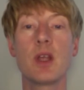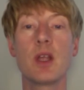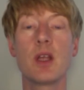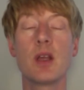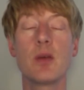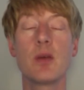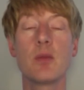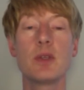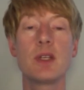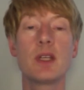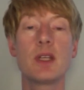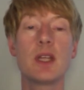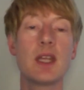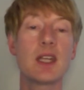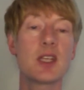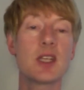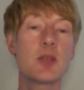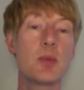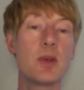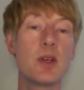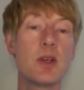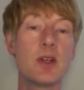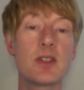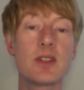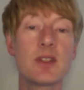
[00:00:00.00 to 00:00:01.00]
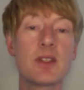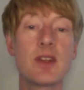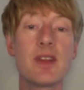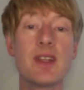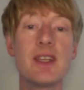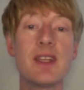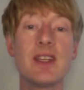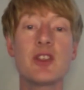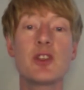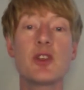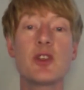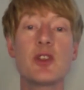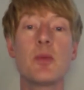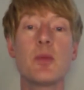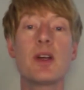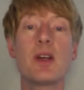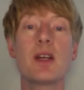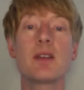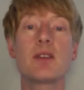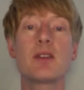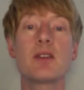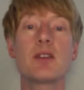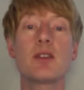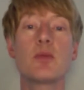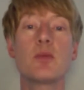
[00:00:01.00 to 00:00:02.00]
When you get experienced at this, you
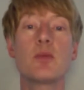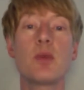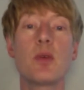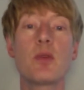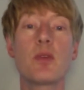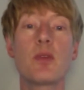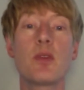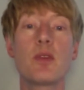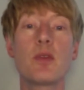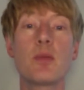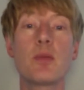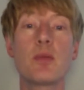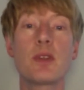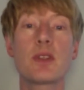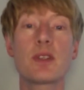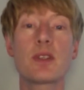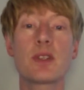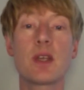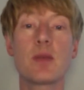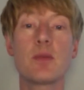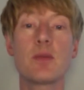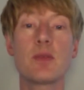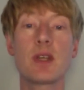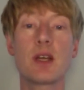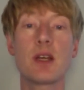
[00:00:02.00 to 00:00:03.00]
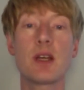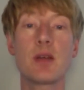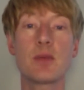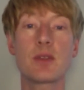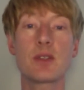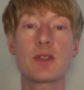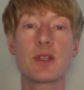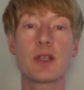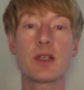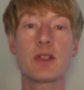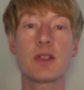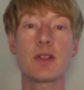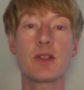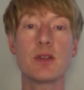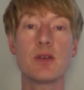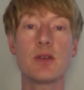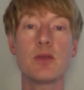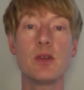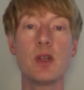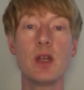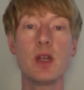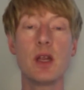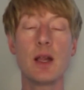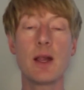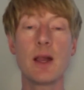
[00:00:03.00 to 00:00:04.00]
might do both of them at the same time as I do.
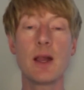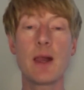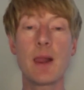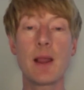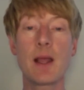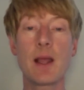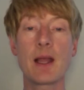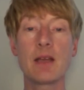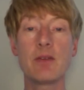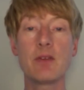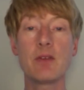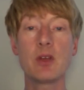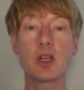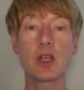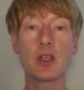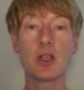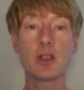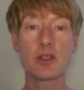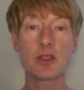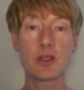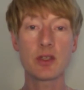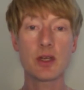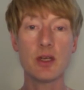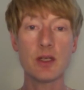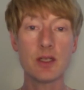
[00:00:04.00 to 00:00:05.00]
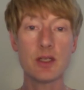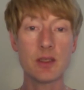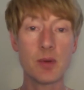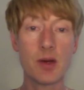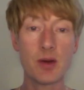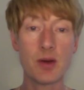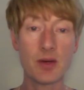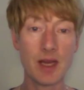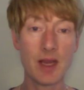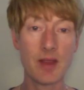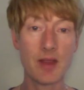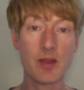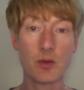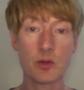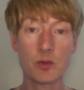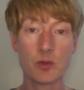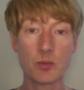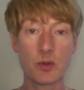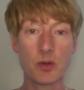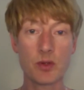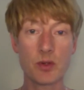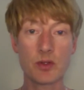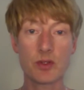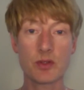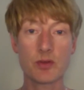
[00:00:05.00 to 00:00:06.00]
And if you're concerned about getting those
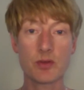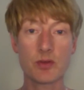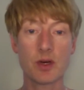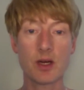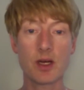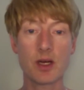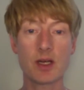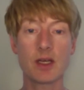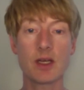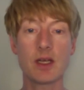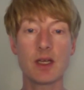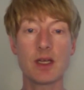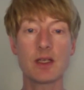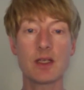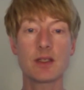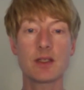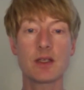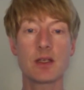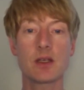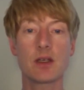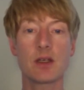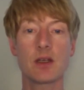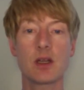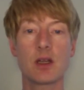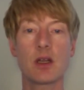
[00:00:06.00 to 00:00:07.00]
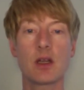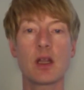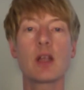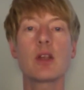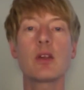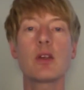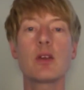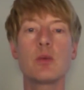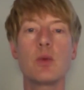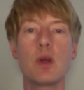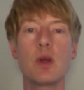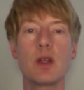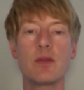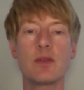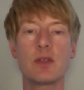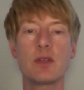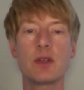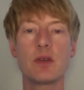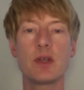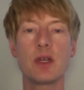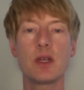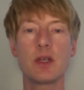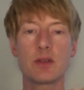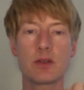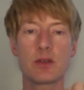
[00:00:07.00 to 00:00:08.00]
points right, here's a good way of
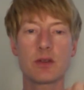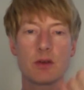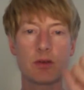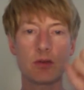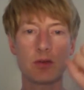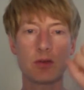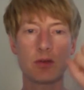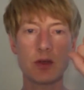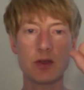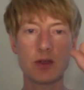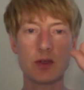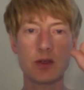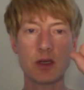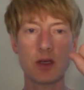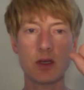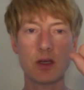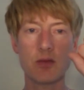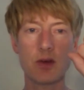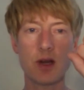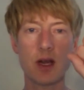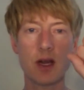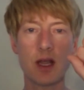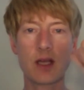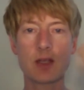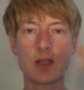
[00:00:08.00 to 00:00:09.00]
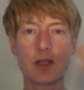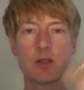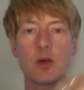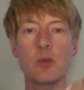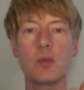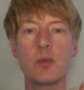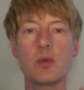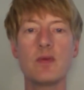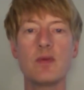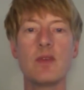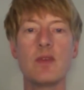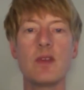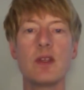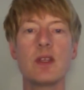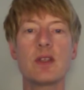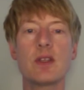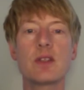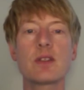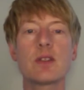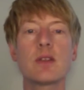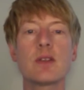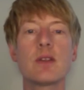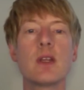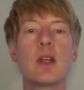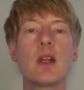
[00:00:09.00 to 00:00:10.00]
doing it. So use a relaxed open
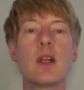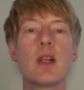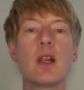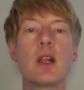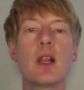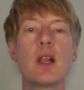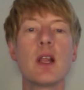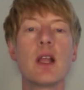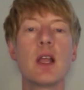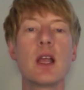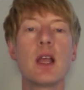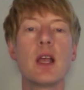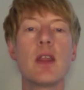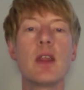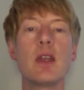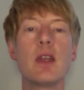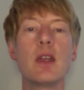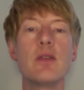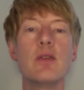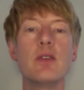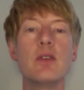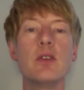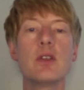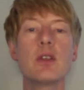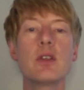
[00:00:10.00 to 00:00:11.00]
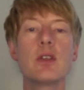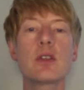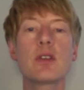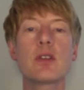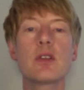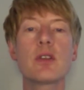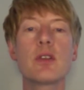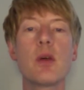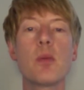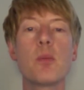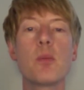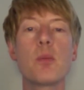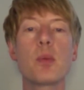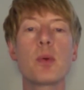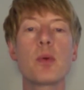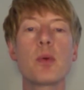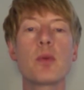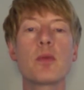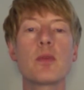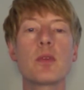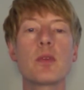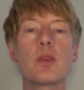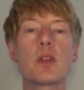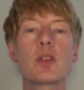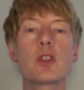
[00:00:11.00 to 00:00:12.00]
fist, and then if you just thump
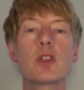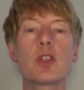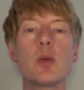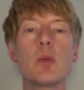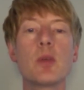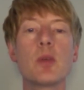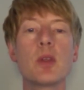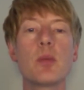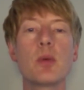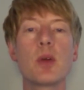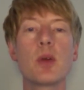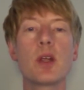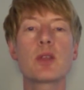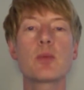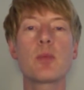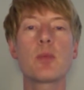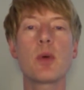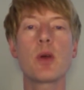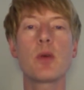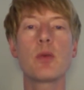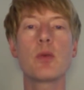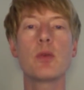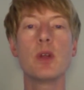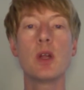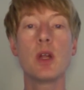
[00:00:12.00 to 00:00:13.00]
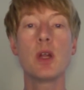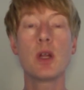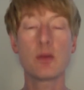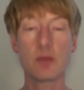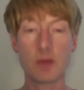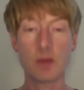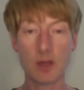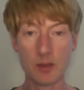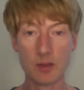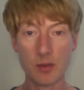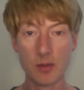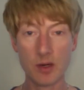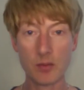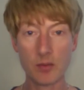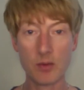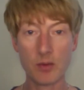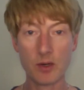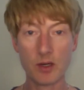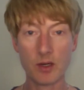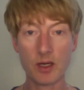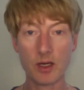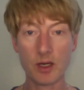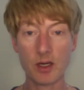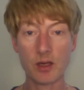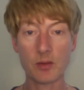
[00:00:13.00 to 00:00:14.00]
the top of your breastbone, round about where
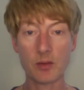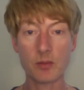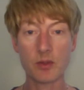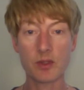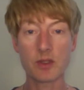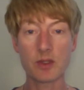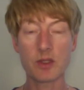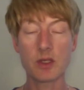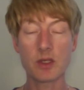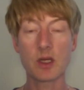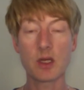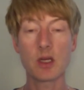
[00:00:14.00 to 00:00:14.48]
a guy would